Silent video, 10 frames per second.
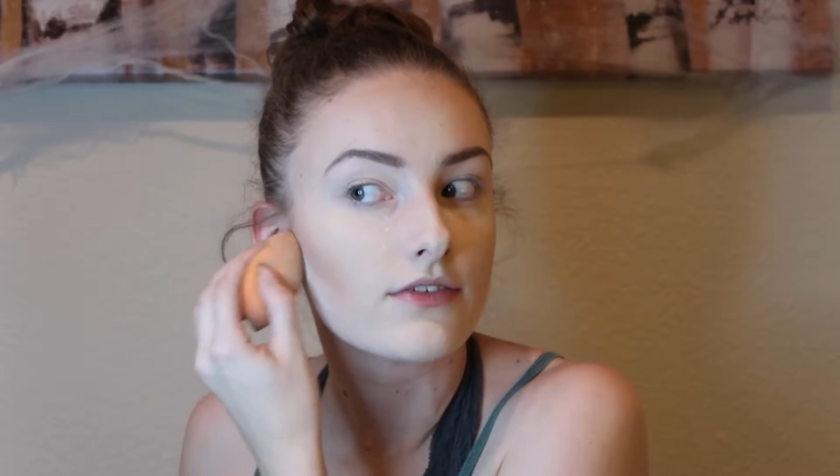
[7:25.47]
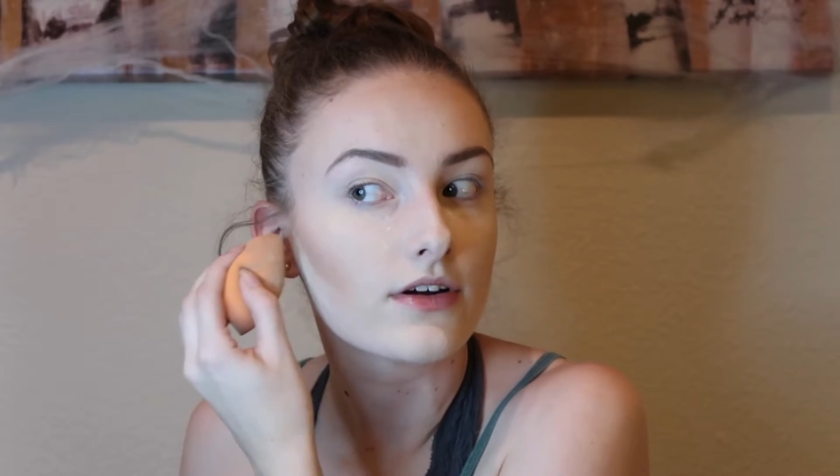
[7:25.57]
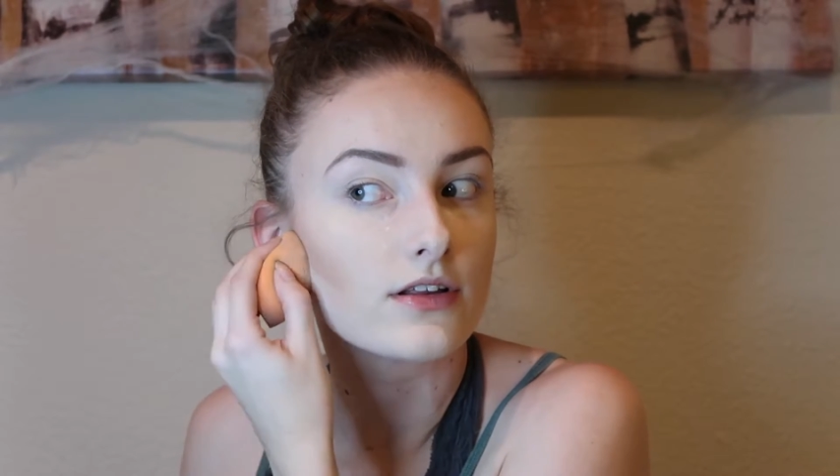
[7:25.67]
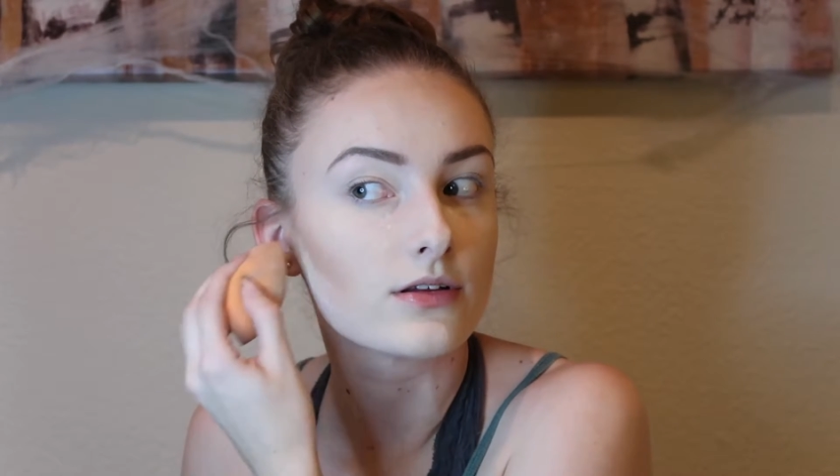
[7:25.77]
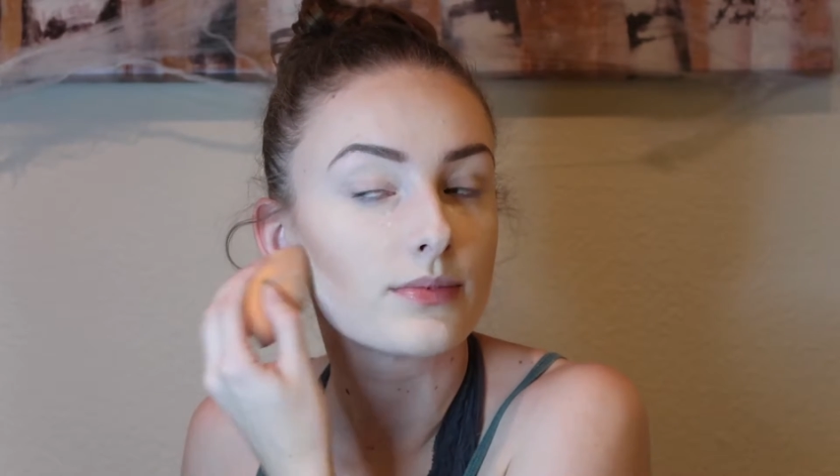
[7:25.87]

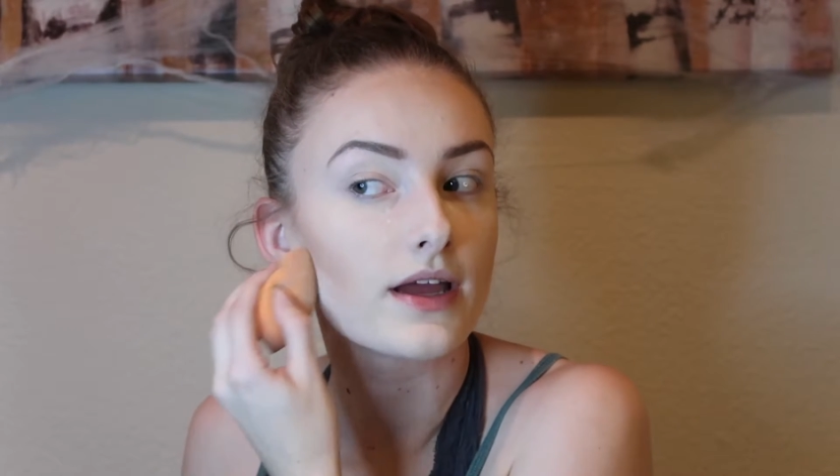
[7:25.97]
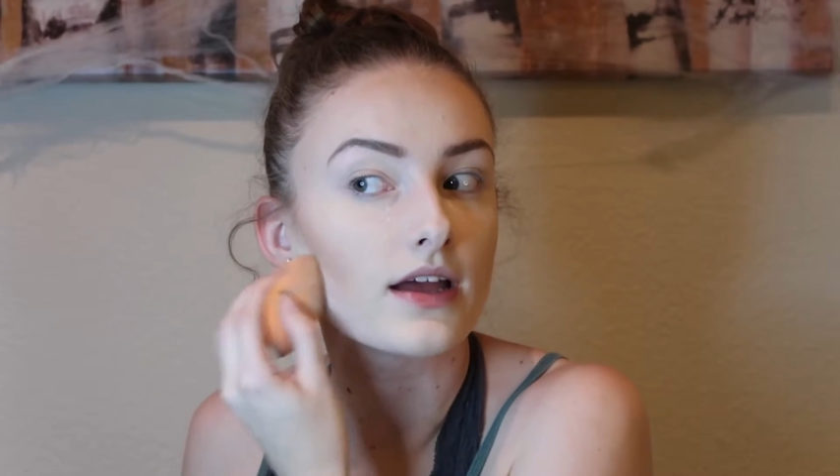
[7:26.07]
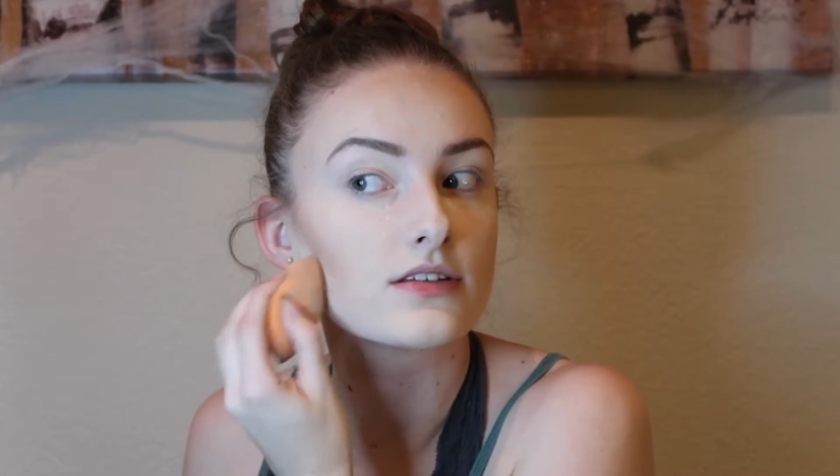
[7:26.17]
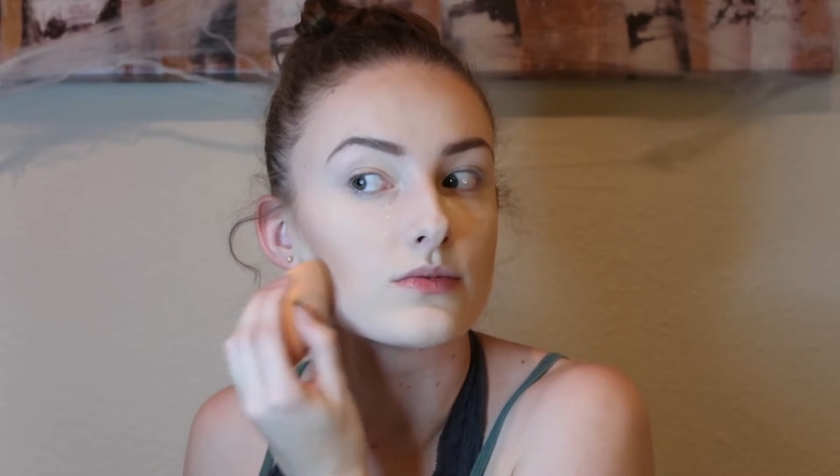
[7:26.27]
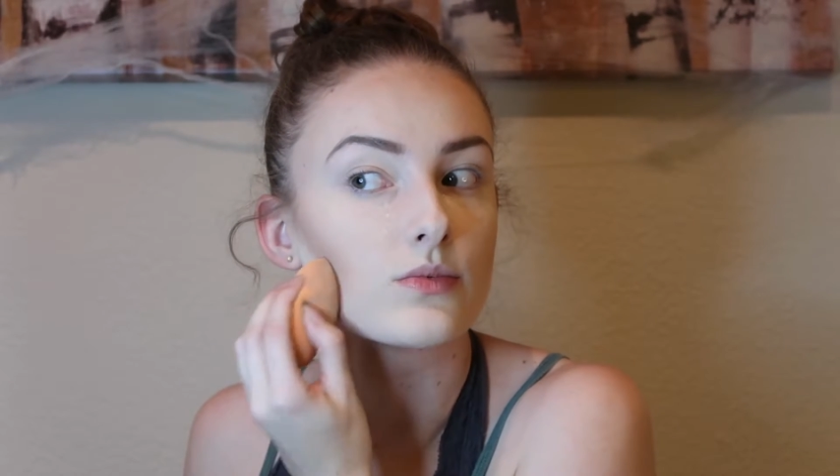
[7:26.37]
for a little bit
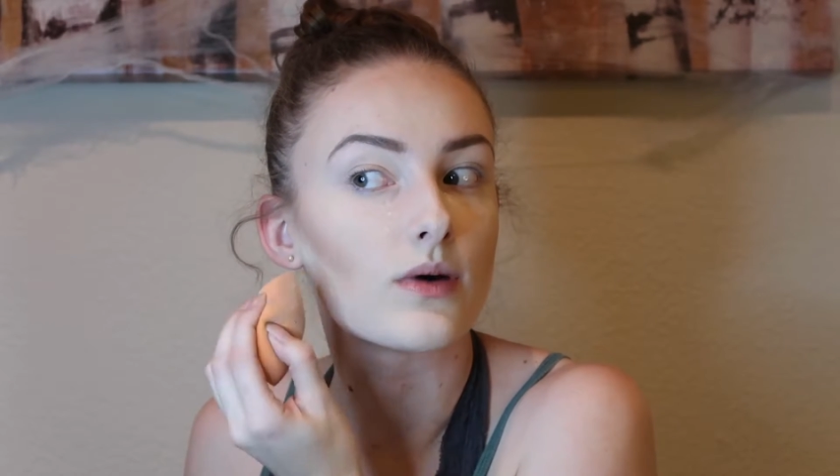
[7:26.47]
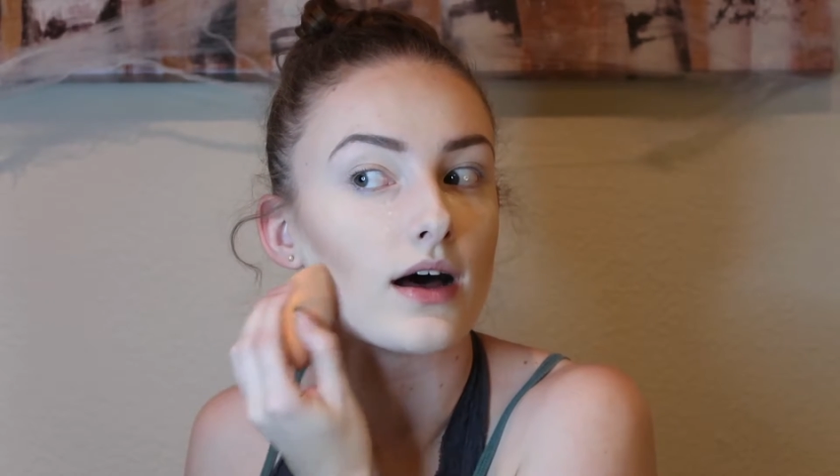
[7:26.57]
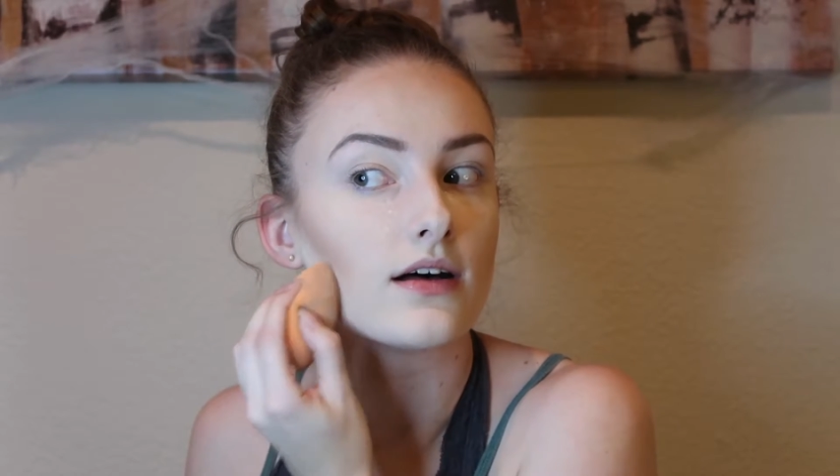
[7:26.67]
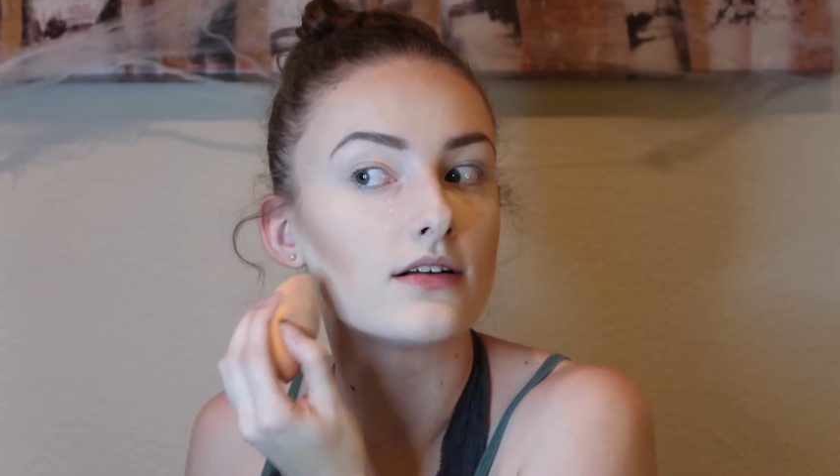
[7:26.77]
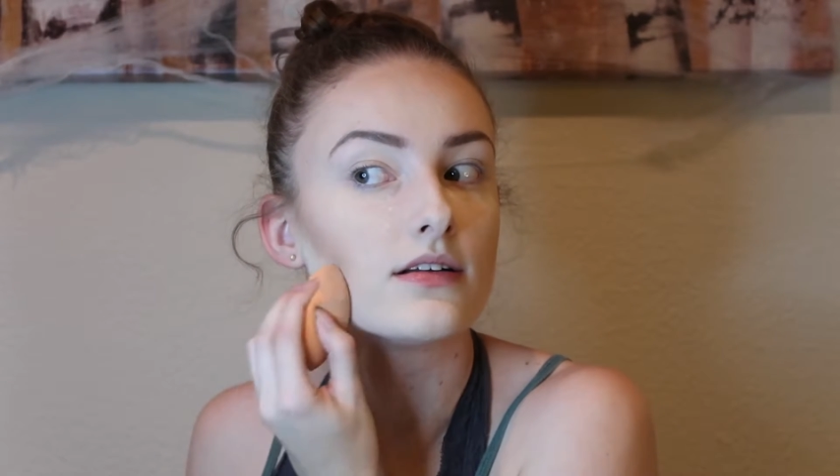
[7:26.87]
as
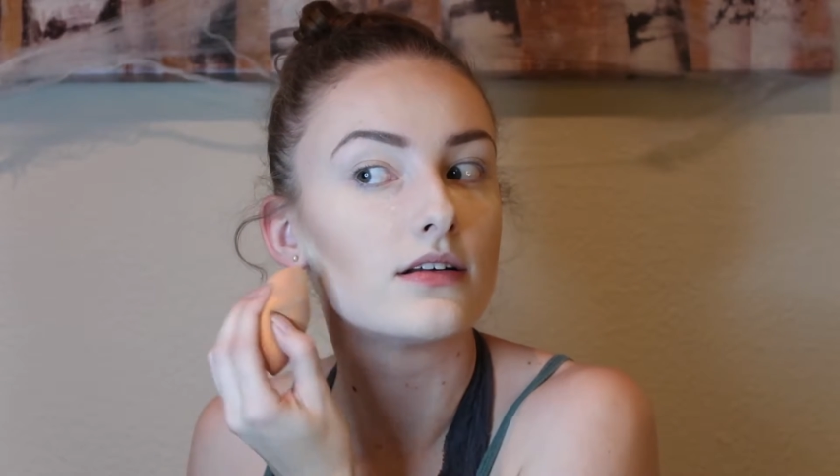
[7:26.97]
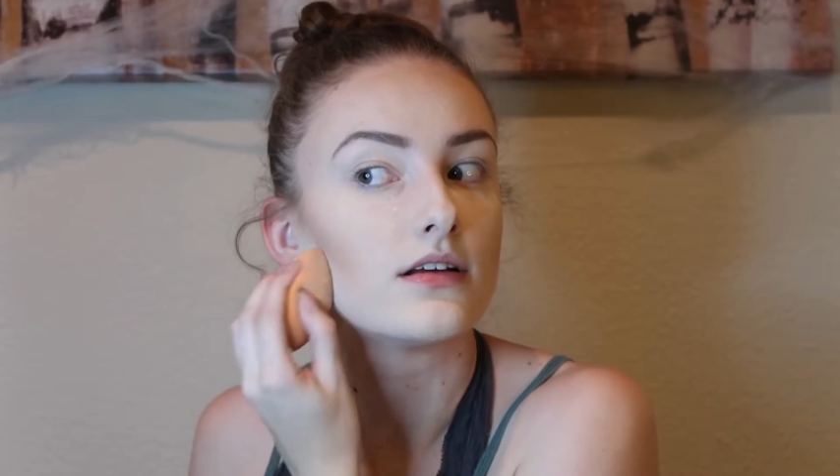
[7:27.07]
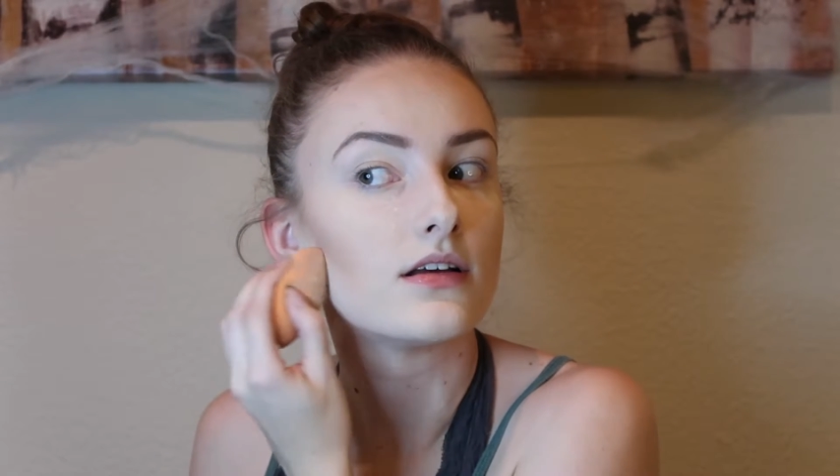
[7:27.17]
well.